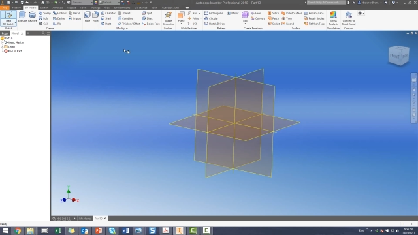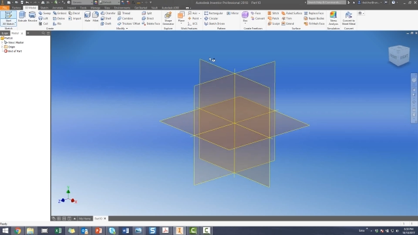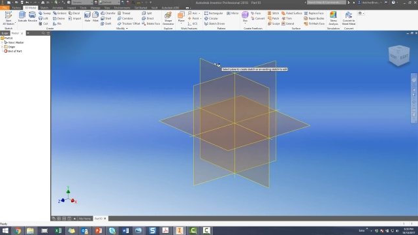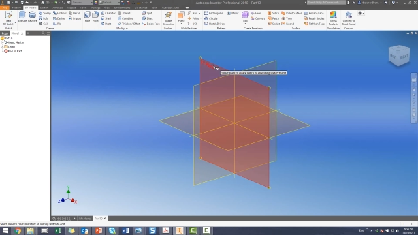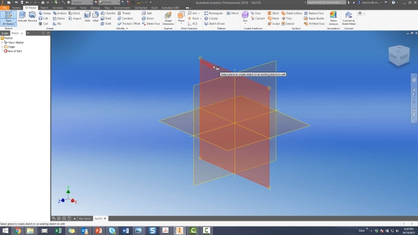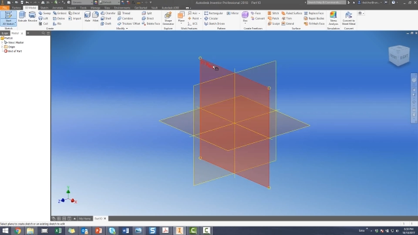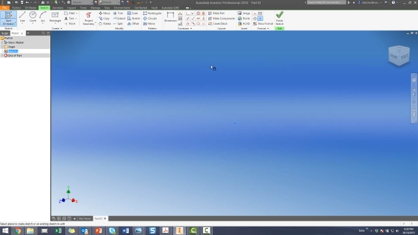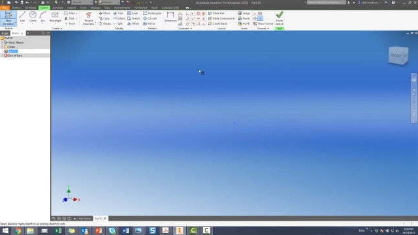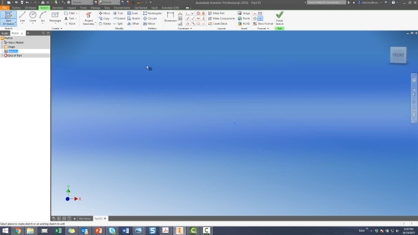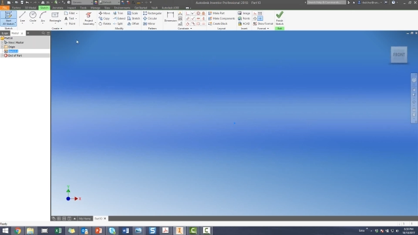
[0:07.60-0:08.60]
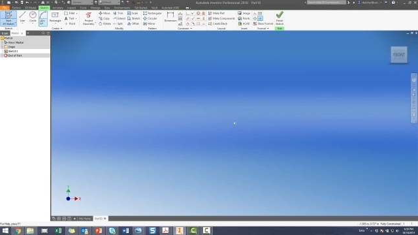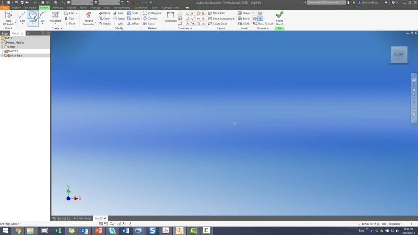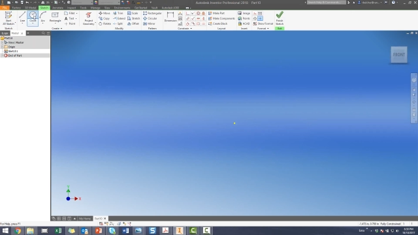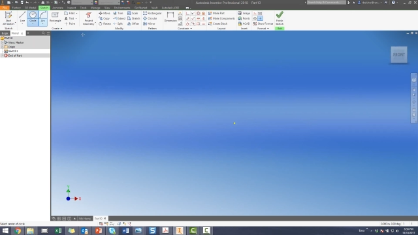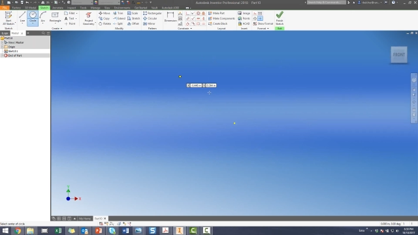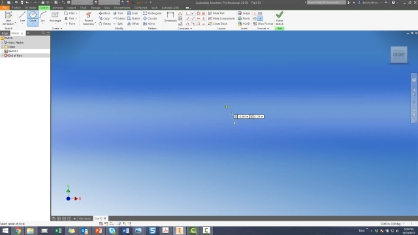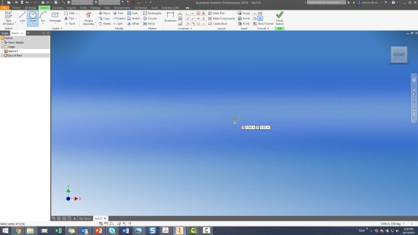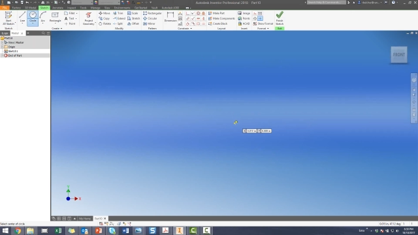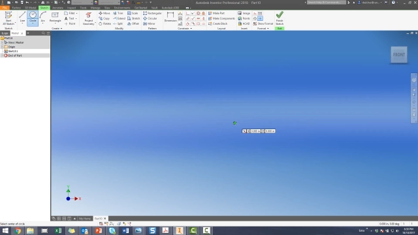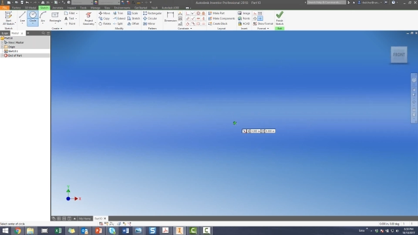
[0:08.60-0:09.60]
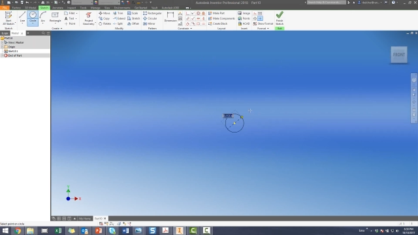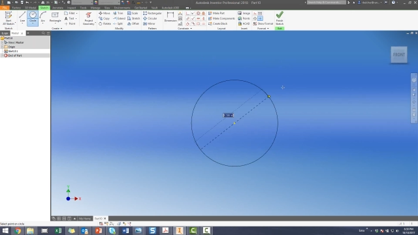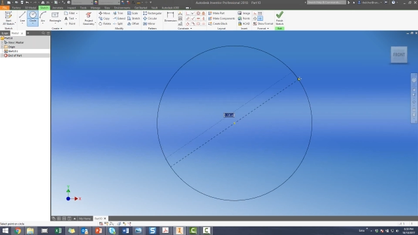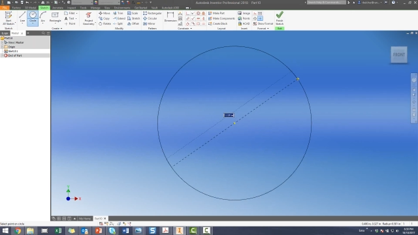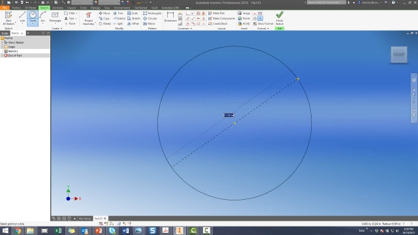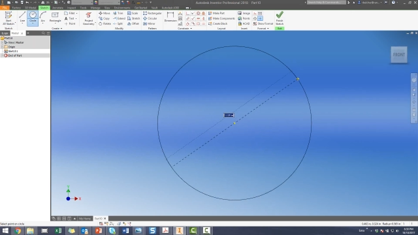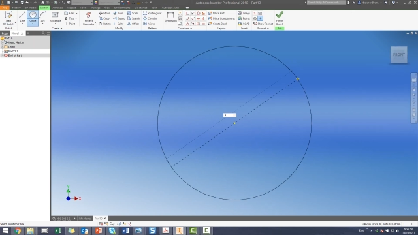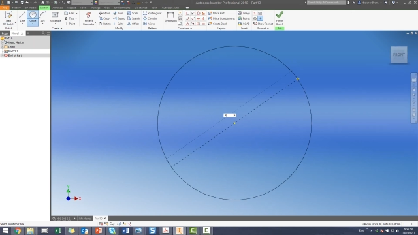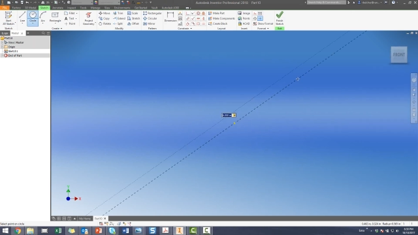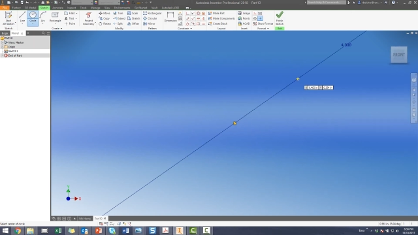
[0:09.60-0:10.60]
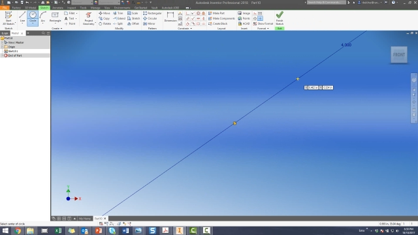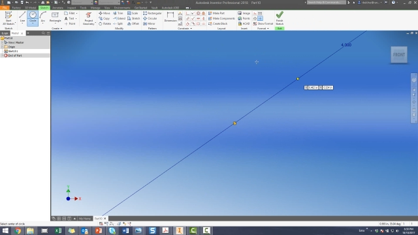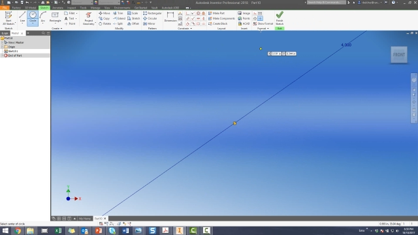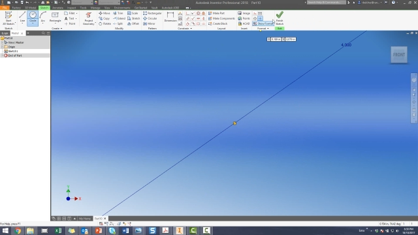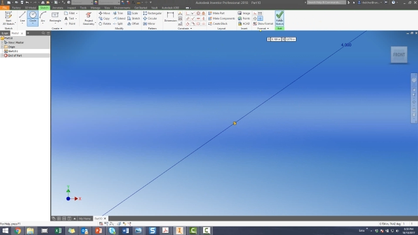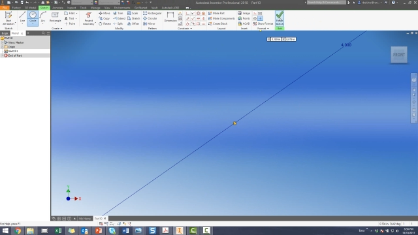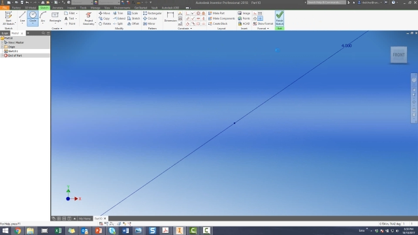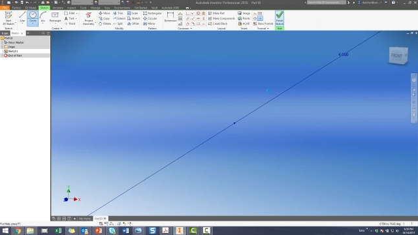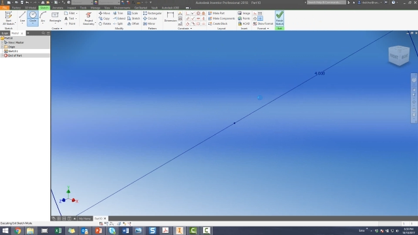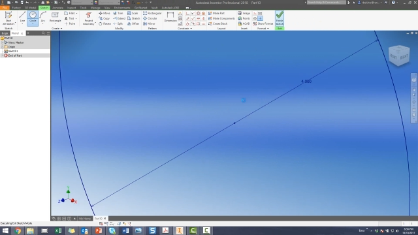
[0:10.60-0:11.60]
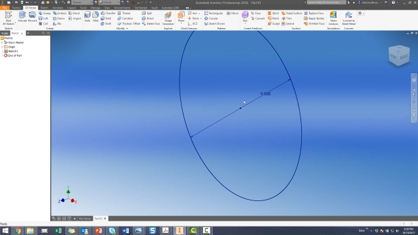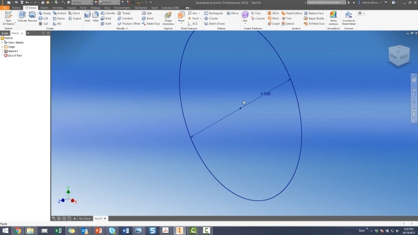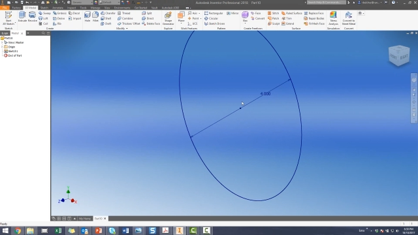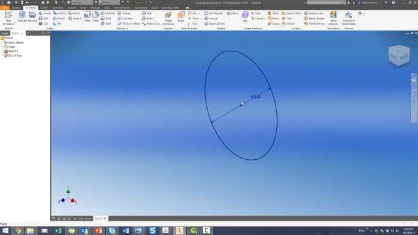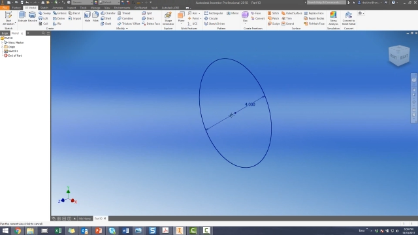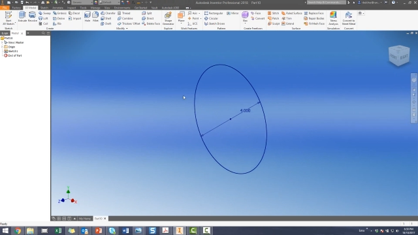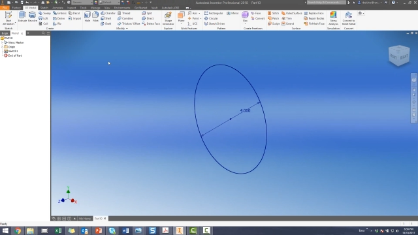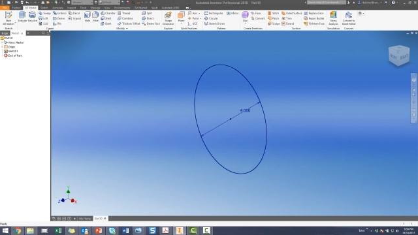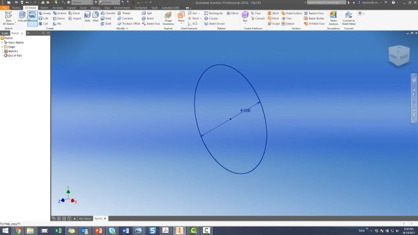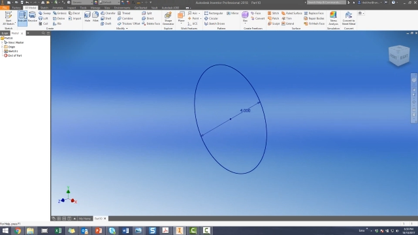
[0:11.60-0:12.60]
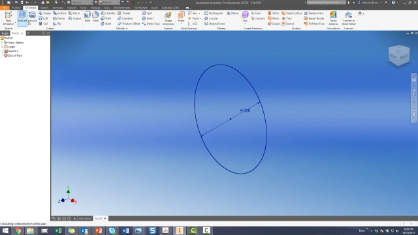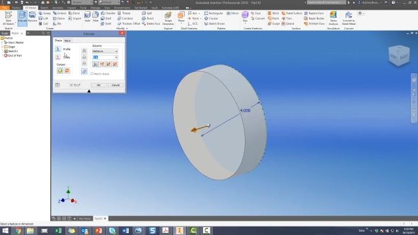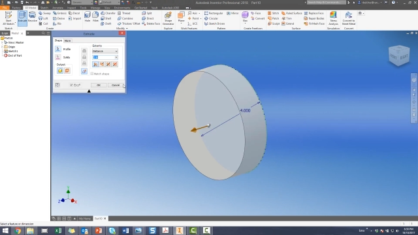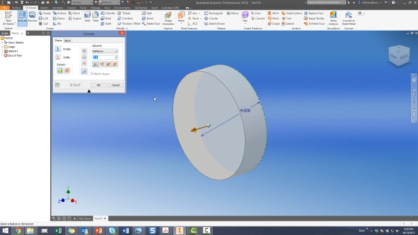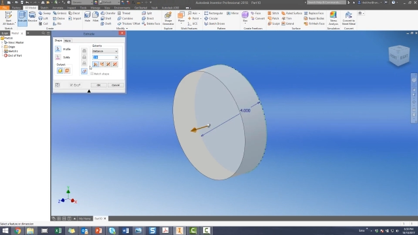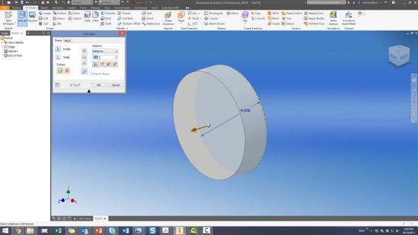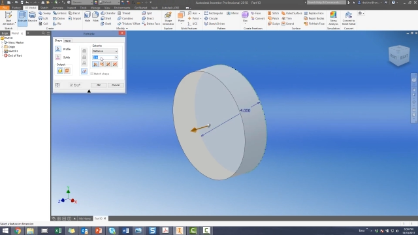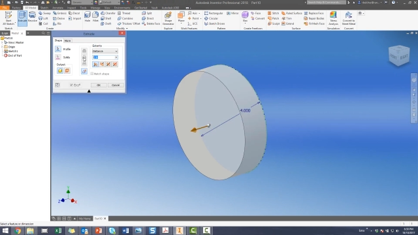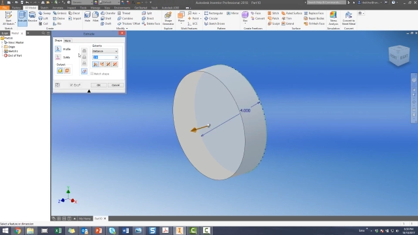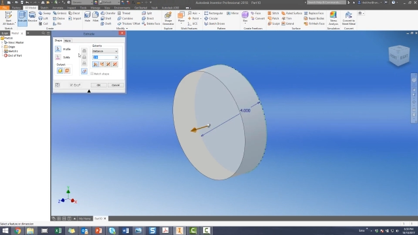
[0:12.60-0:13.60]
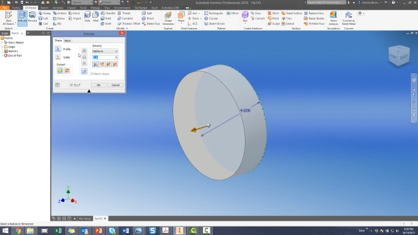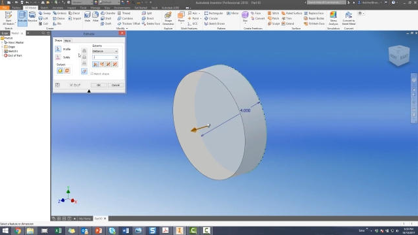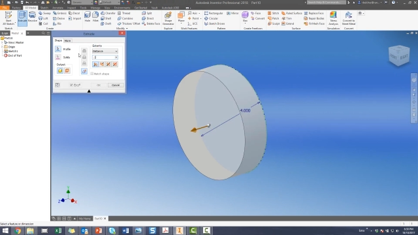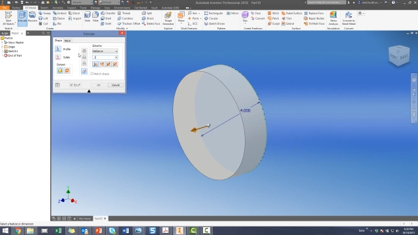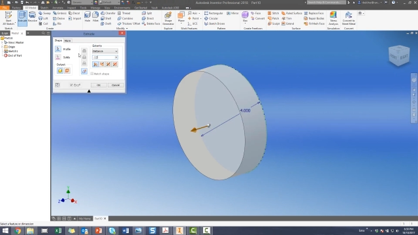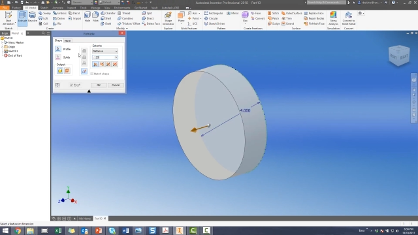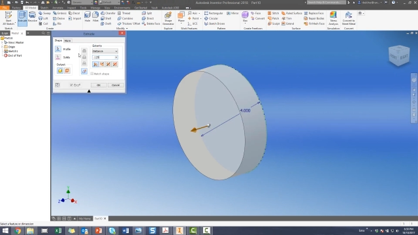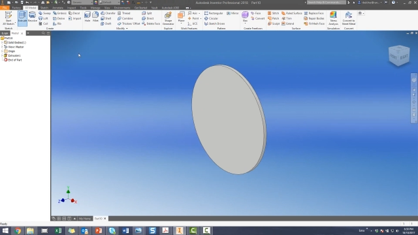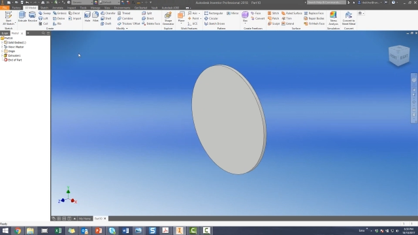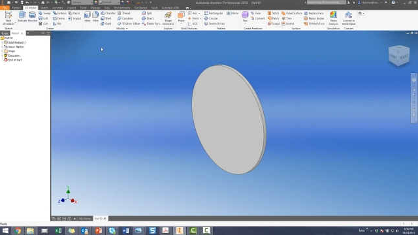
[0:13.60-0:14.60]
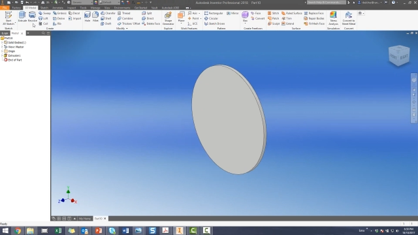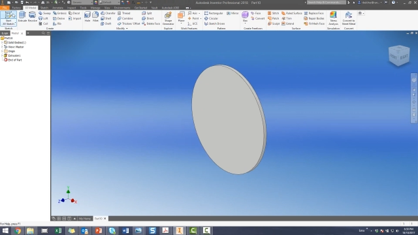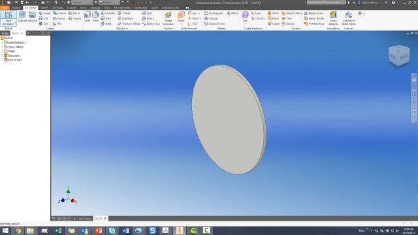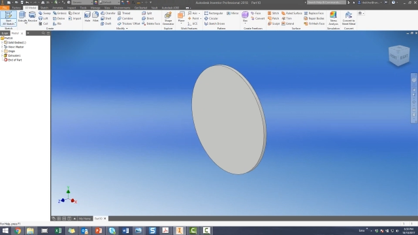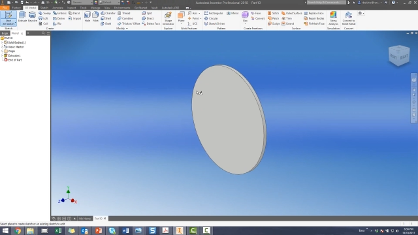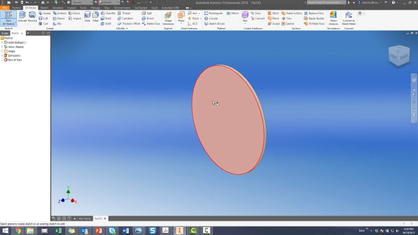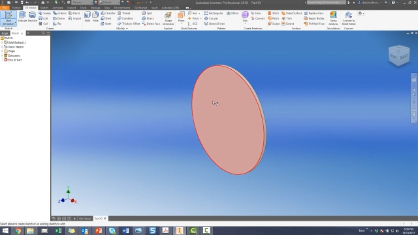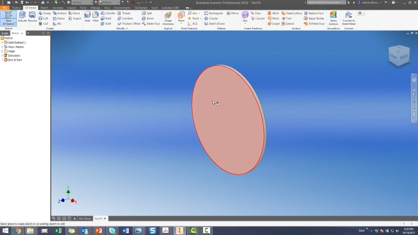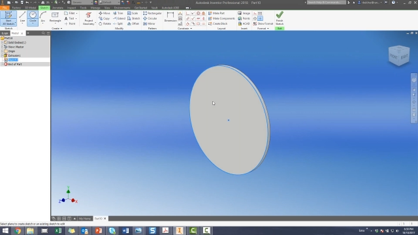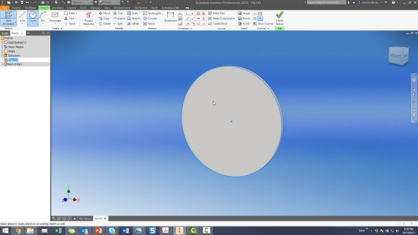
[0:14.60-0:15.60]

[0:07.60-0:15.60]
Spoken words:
(no speaker visible)